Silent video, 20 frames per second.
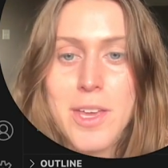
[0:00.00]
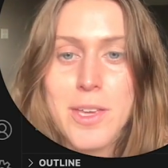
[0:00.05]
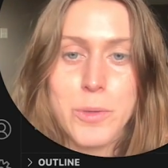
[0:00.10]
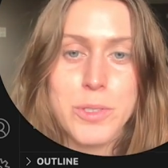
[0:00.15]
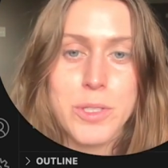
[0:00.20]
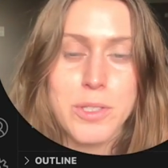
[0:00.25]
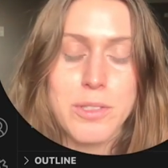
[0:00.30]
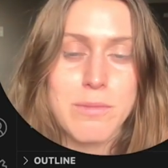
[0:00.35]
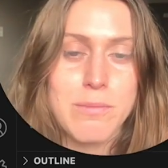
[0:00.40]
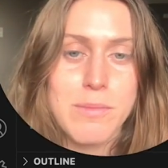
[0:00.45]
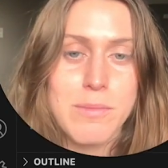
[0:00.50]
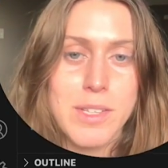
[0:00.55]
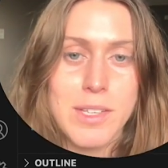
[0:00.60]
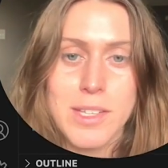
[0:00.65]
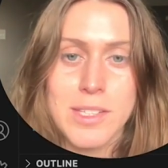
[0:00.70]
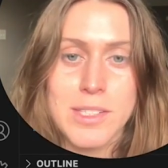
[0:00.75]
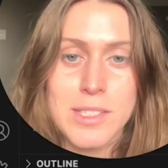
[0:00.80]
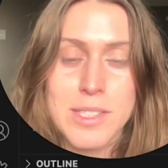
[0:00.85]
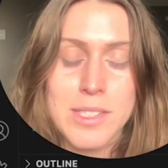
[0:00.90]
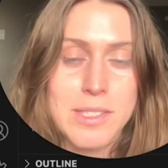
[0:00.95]
So
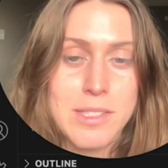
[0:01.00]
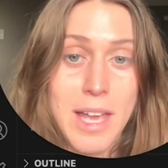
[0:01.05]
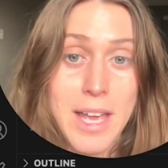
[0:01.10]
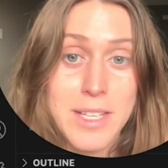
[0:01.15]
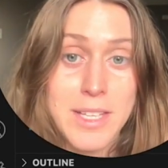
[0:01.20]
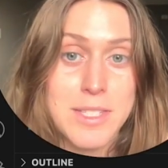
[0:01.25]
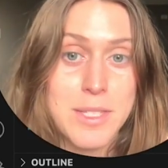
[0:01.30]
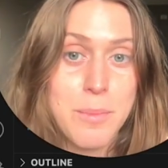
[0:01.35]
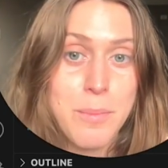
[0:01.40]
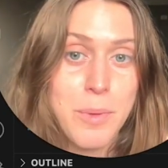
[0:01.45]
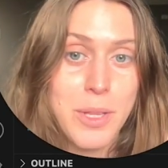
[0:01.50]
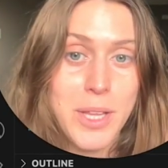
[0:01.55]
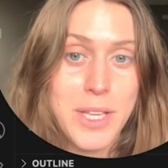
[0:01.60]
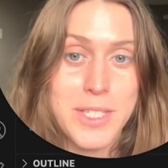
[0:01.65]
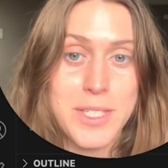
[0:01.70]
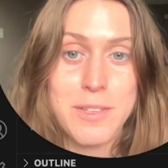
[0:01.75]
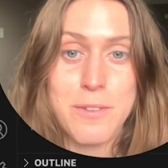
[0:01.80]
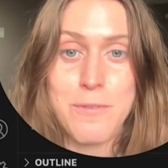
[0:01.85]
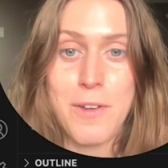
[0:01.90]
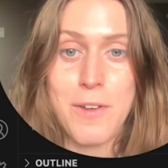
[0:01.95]
it's as simple
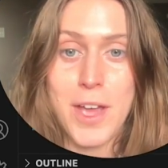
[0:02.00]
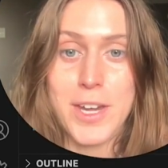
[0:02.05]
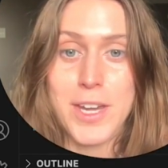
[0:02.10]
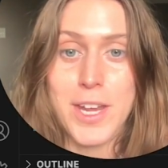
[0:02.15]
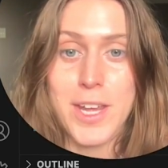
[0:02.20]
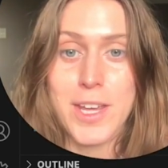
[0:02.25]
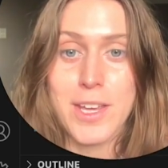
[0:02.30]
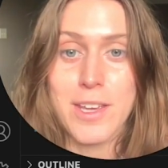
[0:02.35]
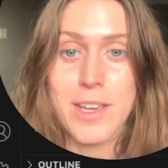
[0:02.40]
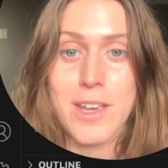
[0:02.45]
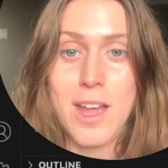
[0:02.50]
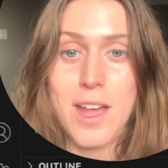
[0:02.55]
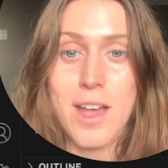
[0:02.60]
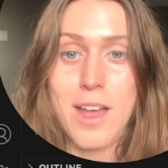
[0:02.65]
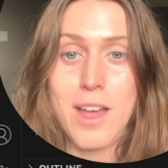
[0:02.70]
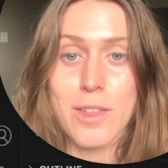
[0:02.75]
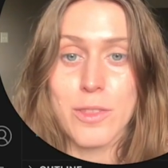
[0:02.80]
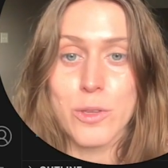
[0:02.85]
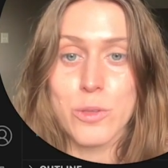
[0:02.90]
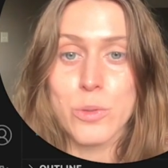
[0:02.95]
as defining
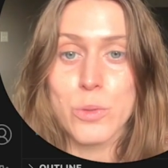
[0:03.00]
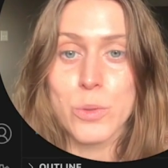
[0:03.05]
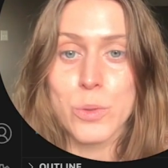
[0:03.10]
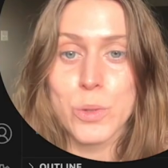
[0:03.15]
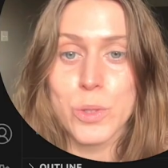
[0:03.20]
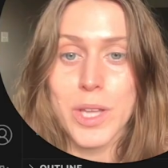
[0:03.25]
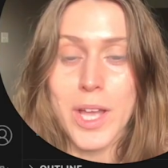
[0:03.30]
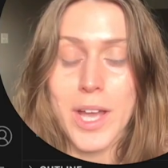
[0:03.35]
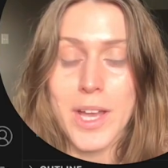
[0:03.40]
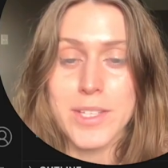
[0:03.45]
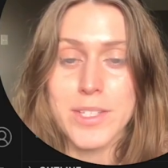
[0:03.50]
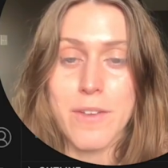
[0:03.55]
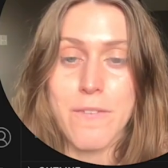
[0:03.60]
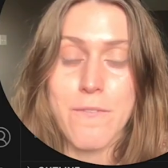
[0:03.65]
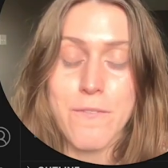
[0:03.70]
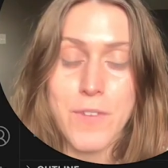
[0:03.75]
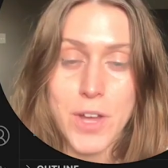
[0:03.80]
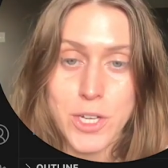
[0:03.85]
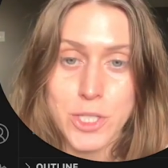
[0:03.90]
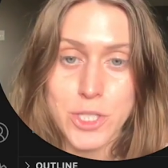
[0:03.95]
the tool as a
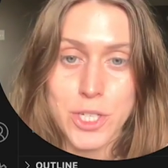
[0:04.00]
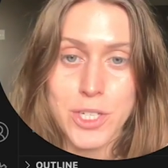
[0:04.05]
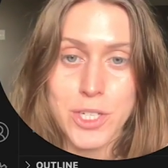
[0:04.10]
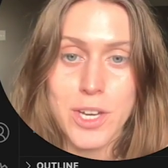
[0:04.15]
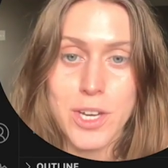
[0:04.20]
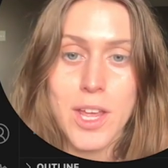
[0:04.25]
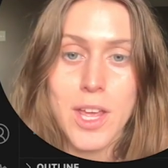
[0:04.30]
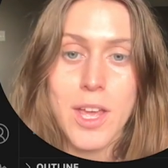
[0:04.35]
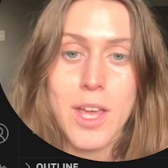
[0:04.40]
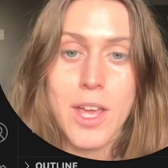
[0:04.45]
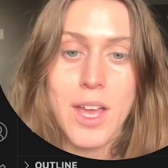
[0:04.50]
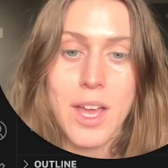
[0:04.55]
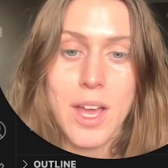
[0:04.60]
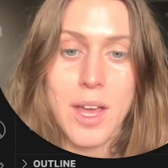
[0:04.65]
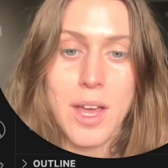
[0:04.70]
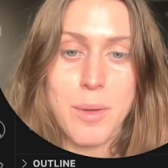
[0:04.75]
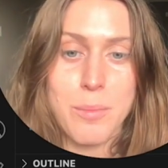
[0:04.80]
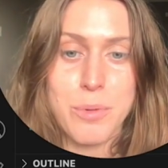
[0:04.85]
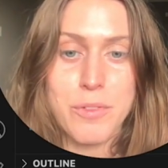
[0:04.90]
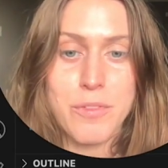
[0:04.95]
function,
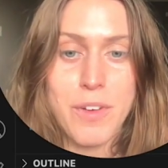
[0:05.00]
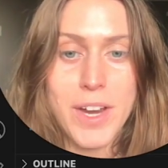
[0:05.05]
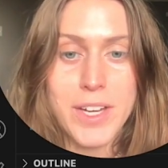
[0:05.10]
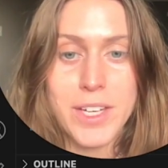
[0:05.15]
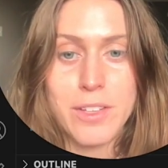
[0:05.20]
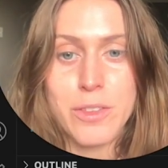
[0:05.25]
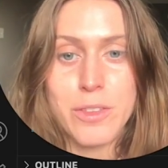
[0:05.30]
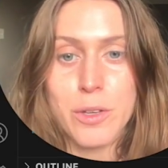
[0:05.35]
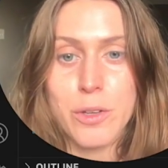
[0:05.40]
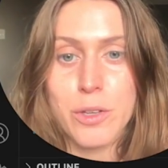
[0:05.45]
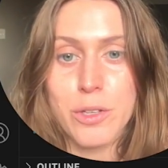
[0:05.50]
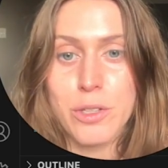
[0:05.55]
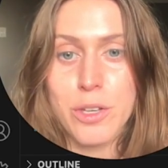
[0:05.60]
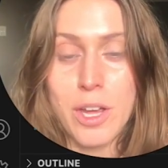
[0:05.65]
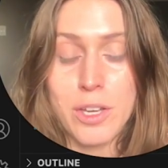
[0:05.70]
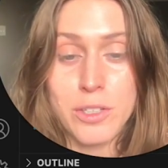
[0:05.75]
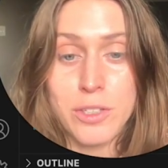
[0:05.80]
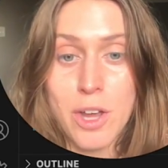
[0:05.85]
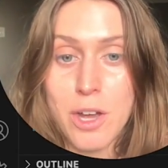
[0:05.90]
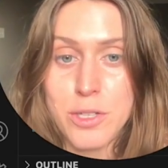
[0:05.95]
providing a
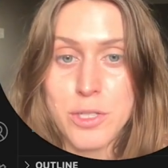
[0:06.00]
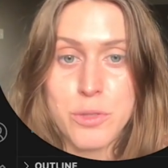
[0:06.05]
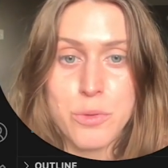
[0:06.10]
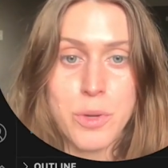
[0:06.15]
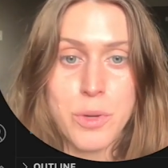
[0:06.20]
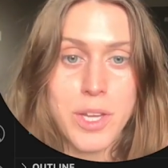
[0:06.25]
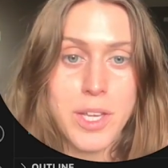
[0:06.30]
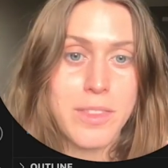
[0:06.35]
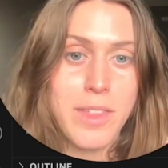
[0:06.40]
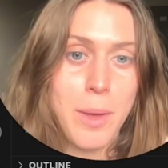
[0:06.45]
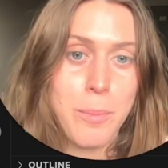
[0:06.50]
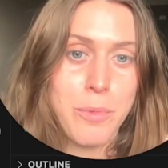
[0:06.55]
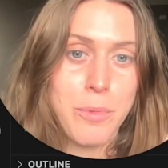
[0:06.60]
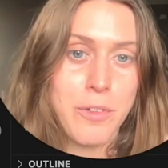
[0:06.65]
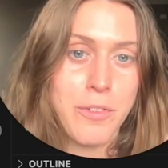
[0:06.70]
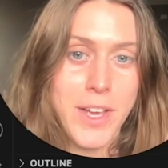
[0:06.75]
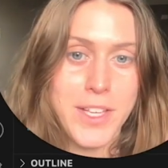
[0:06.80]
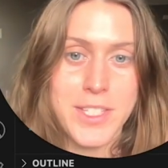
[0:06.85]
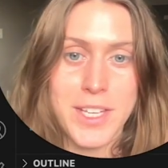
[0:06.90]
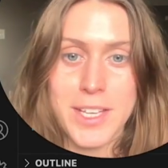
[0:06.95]
doc string that
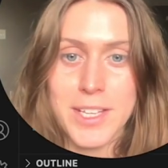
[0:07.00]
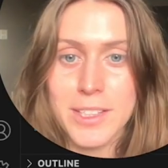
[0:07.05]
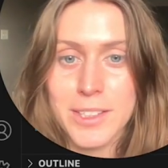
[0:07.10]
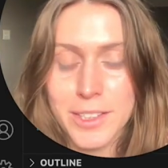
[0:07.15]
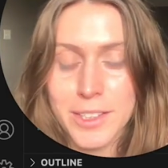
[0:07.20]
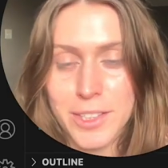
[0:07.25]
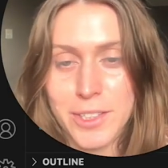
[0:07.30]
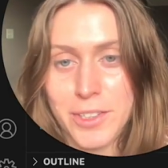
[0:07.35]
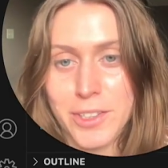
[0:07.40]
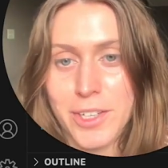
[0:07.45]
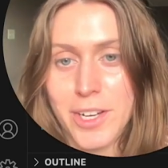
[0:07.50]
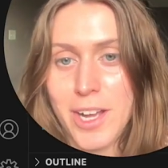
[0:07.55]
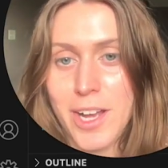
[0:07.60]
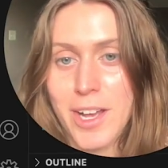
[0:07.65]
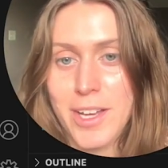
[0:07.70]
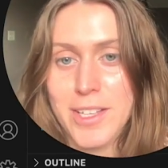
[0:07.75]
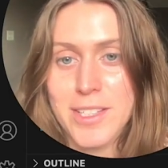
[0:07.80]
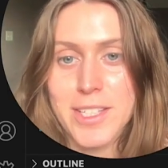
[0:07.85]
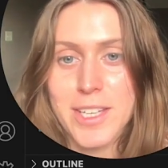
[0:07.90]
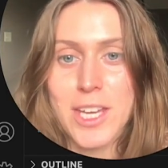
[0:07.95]
provides a clear
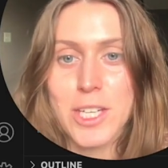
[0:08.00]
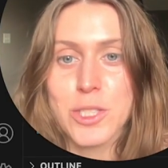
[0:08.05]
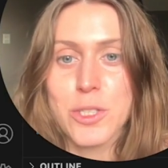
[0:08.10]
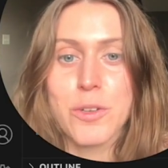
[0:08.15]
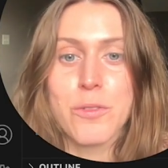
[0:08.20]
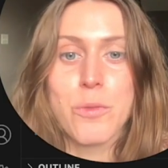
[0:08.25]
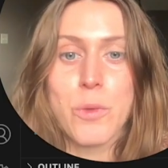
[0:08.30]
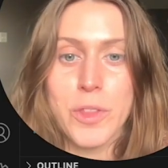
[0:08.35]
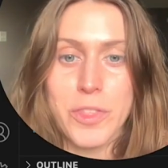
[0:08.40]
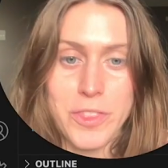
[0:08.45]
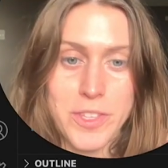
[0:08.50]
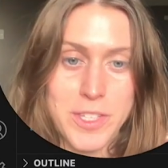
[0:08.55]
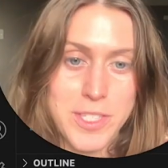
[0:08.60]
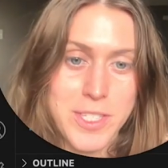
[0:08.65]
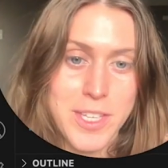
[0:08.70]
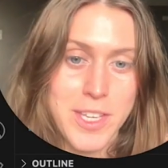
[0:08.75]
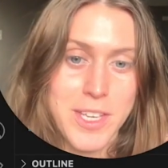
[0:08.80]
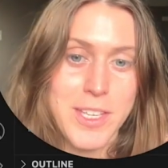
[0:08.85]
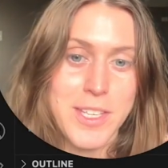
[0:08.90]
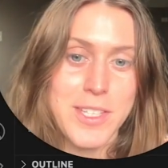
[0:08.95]
indication of what this
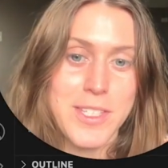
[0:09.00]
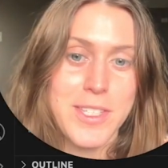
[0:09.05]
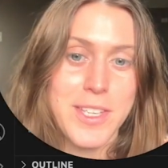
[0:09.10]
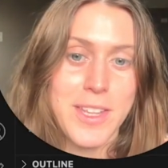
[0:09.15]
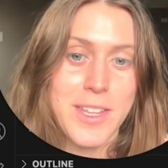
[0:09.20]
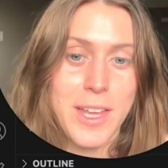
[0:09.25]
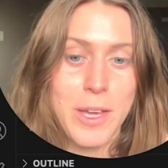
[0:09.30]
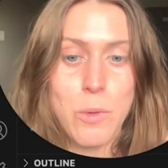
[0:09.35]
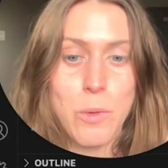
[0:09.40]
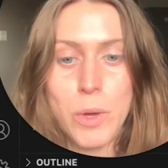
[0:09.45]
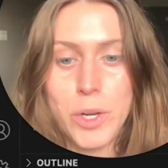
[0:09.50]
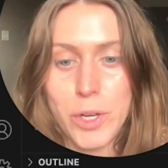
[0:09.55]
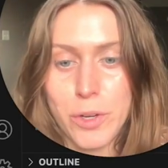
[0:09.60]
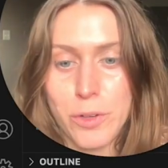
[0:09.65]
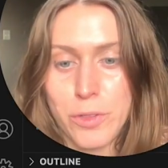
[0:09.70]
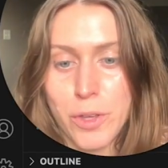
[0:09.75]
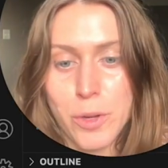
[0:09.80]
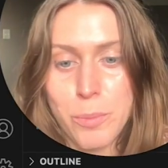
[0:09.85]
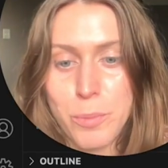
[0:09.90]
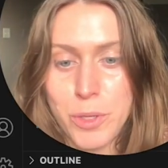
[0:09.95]
is and like what are
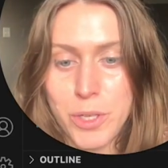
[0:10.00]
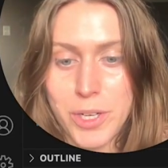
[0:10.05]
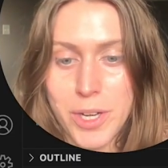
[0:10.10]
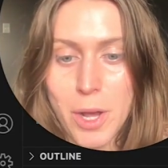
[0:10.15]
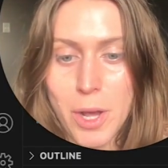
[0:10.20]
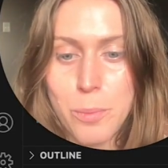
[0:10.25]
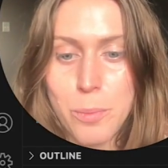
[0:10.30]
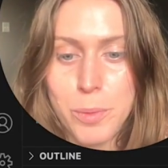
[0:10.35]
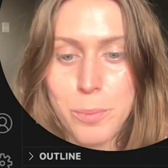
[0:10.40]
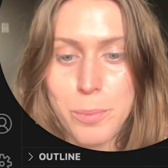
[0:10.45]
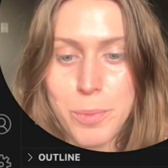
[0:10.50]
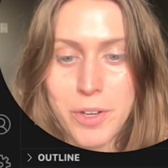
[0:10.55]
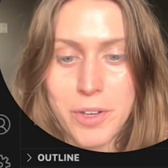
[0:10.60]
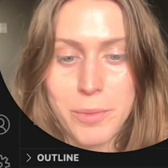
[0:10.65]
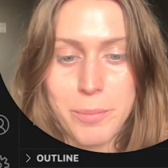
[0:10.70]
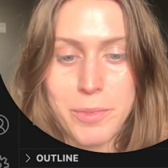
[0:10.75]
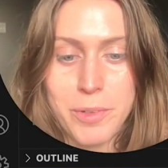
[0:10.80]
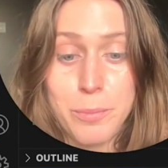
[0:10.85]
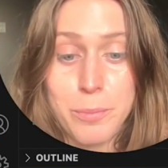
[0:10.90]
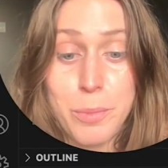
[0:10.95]
the input and output
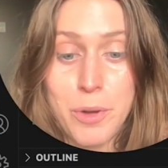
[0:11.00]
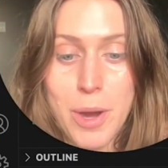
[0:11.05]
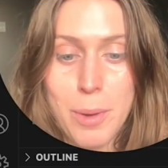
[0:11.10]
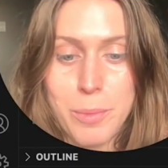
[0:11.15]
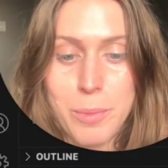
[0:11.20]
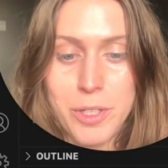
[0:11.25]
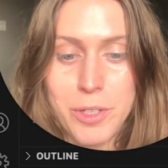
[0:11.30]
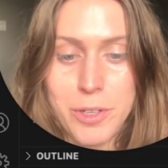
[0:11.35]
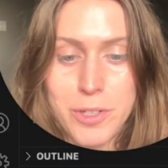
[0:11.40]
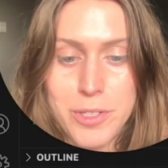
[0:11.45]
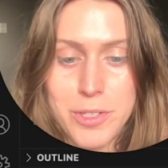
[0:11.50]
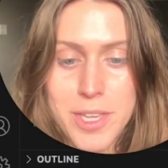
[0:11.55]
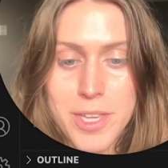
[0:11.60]
parameters.